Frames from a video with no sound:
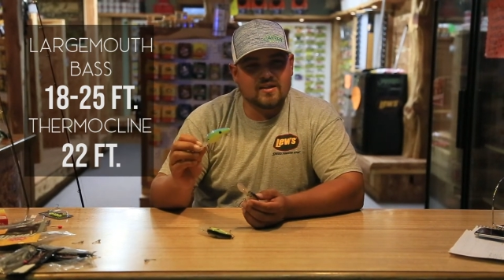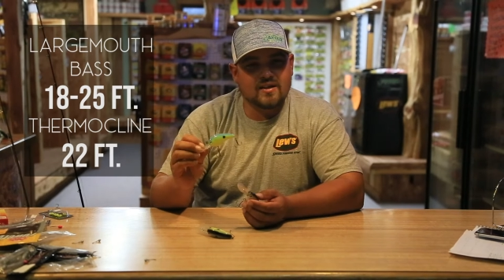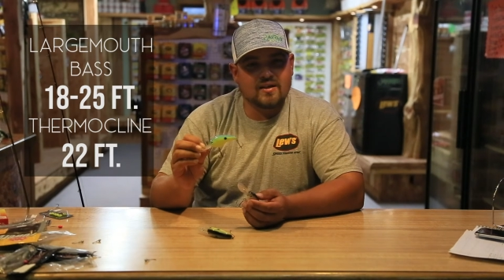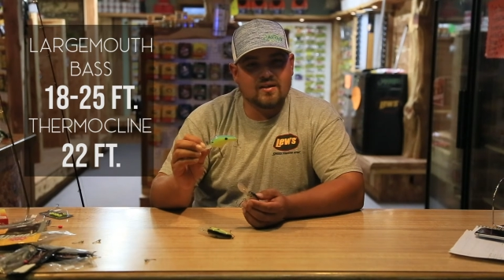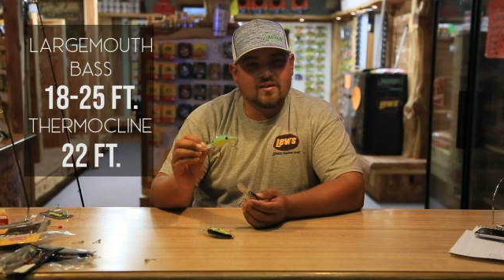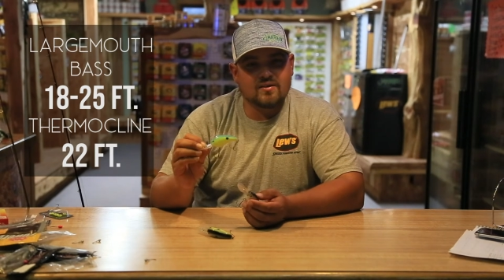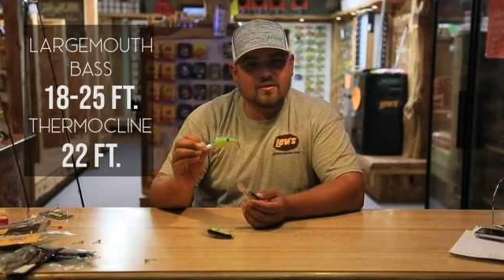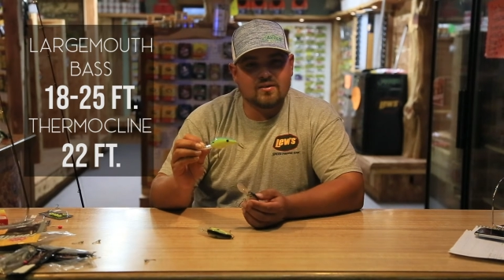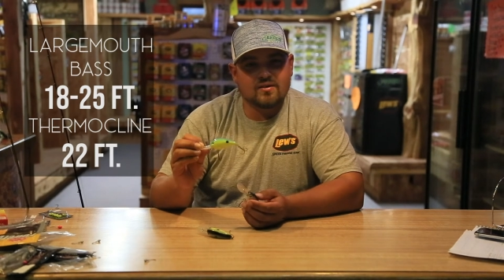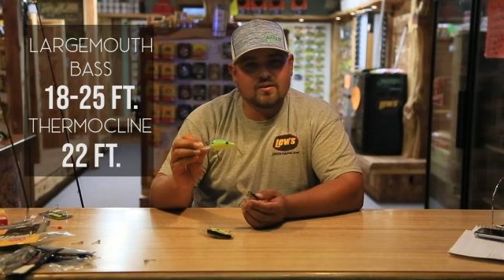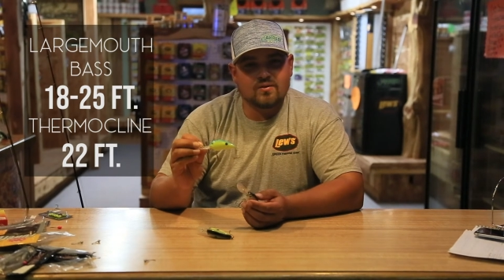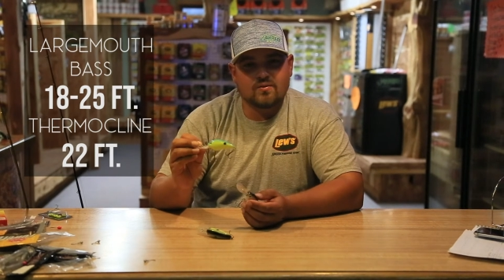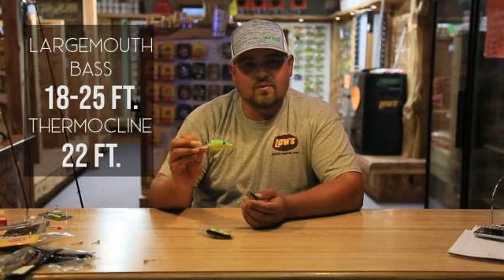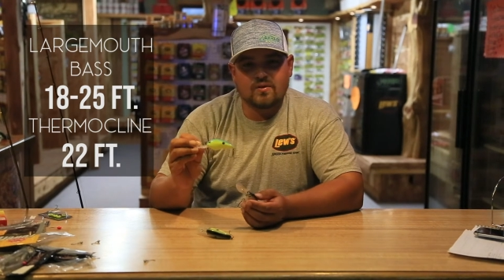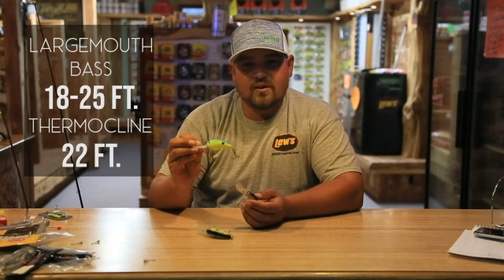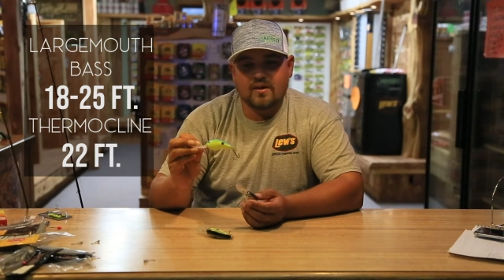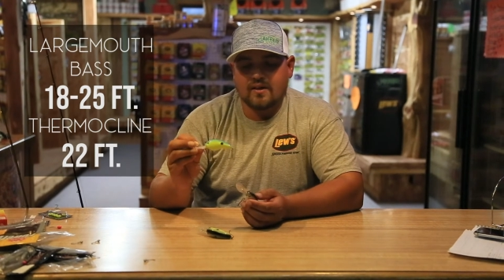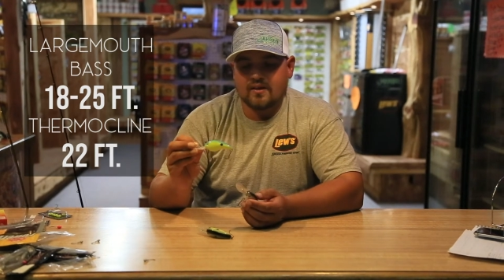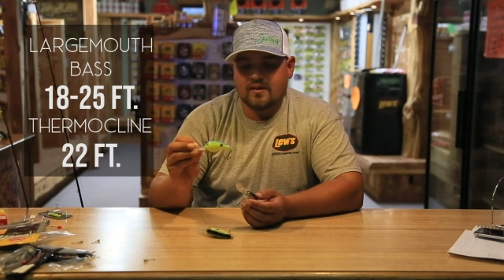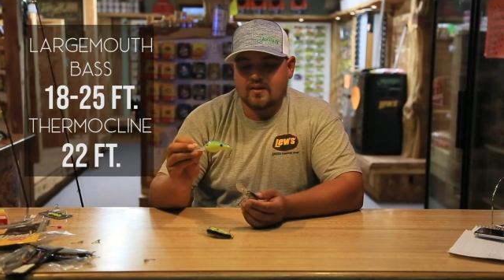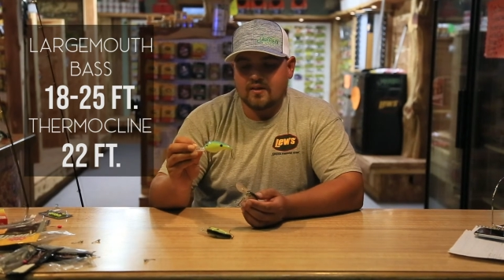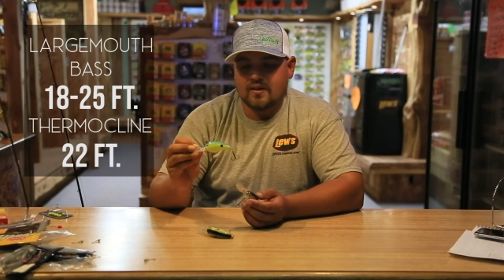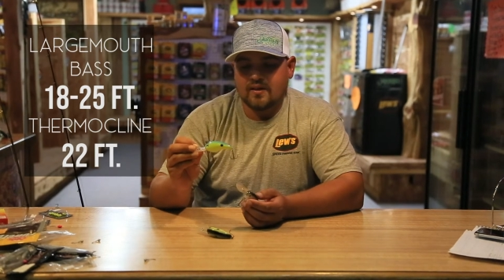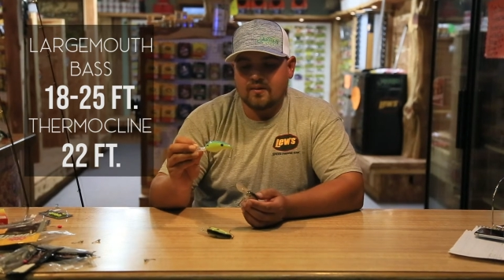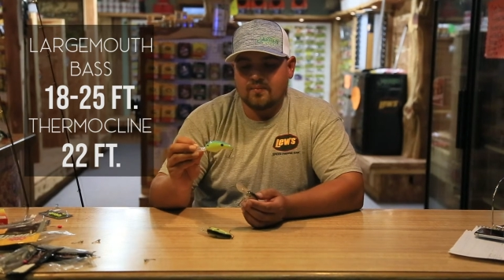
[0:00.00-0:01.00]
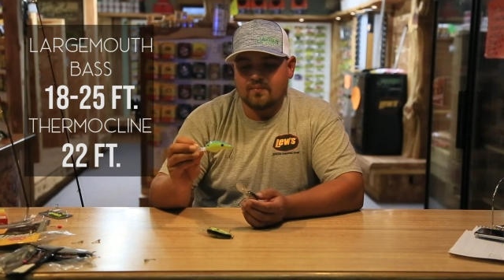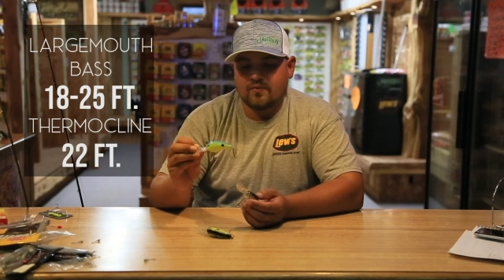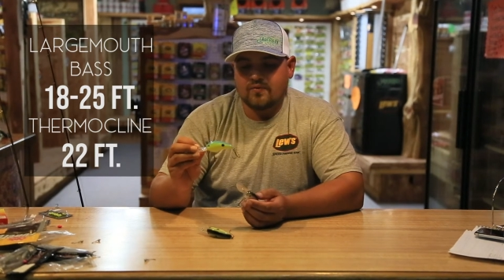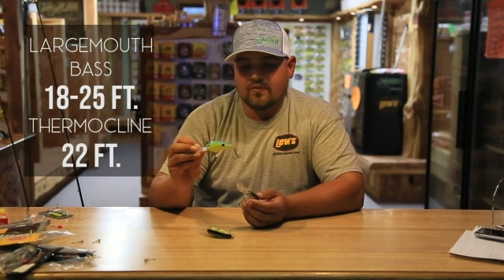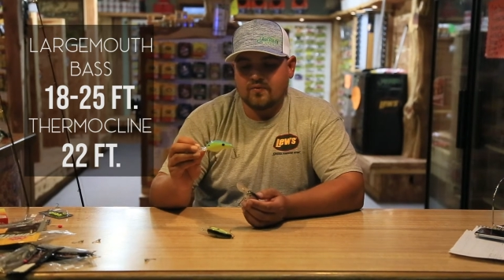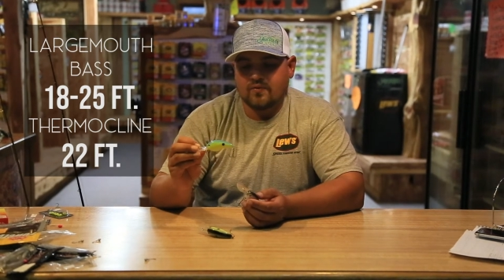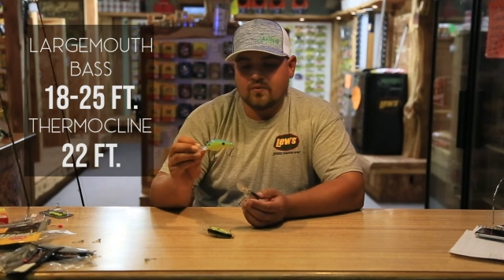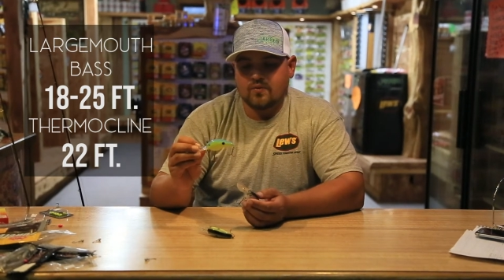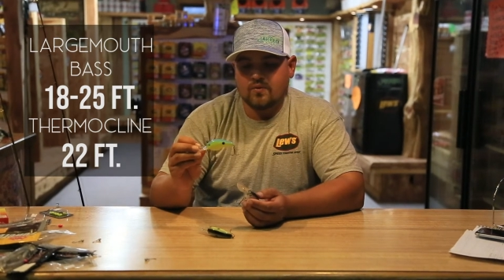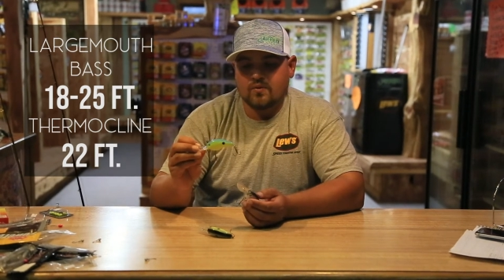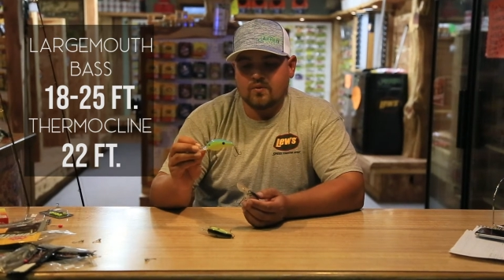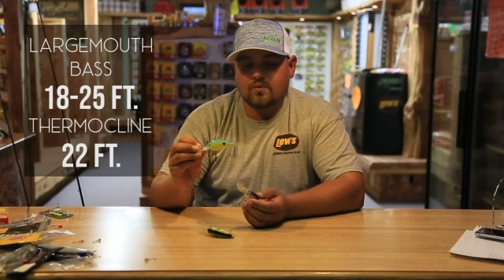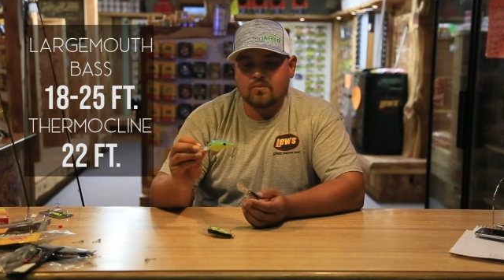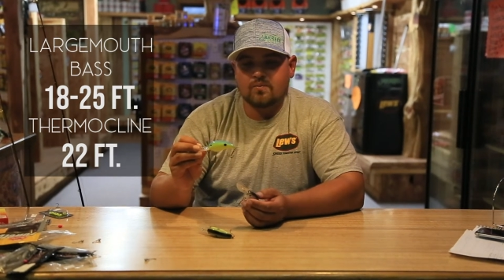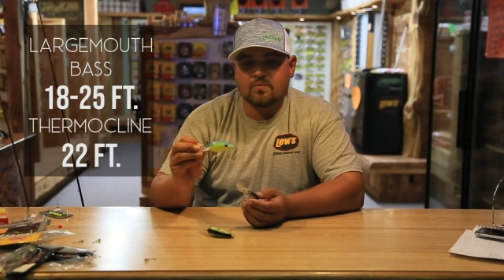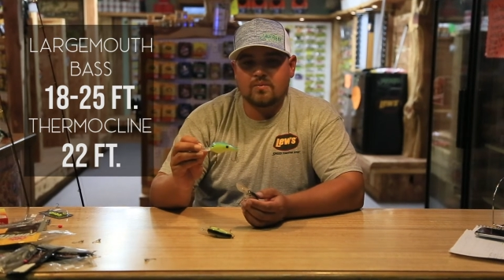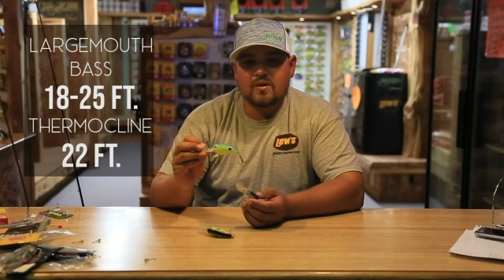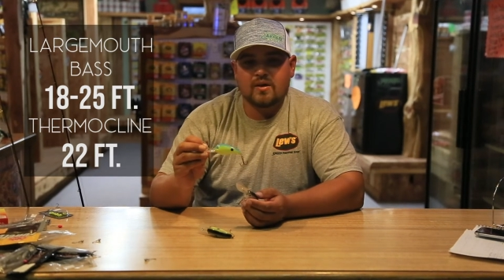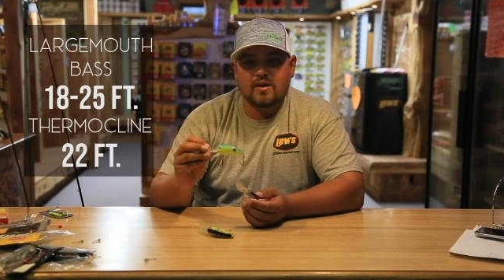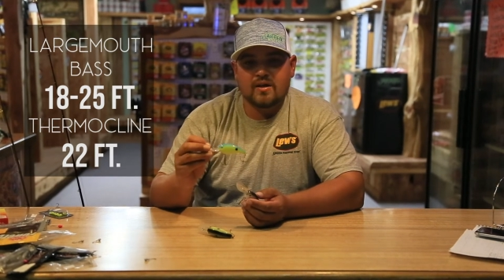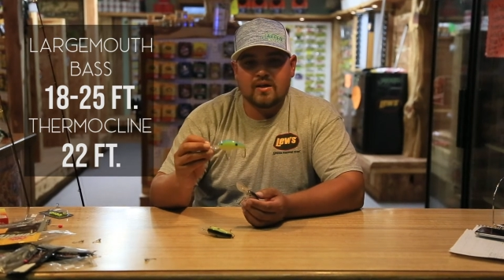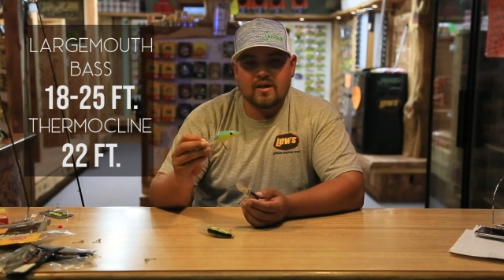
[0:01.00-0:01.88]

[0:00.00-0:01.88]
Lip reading: down to the right depth for them.